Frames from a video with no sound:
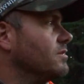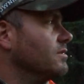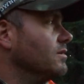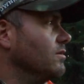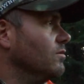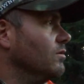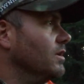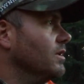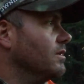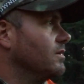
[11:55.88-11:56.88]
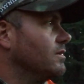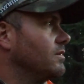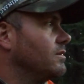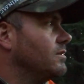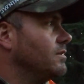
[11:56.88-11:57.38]
so uh,
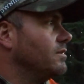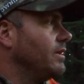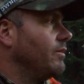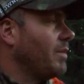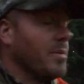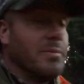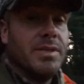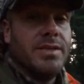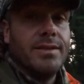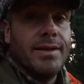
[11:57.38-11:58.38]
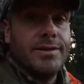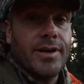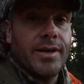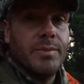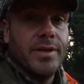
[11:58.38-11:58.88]
yeah, we might be busy tonight
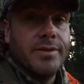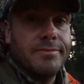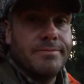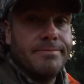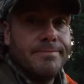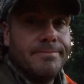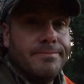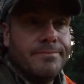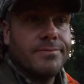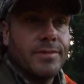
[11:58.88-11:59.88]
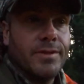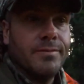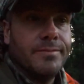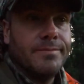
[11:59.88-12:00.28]
tracking bears. So,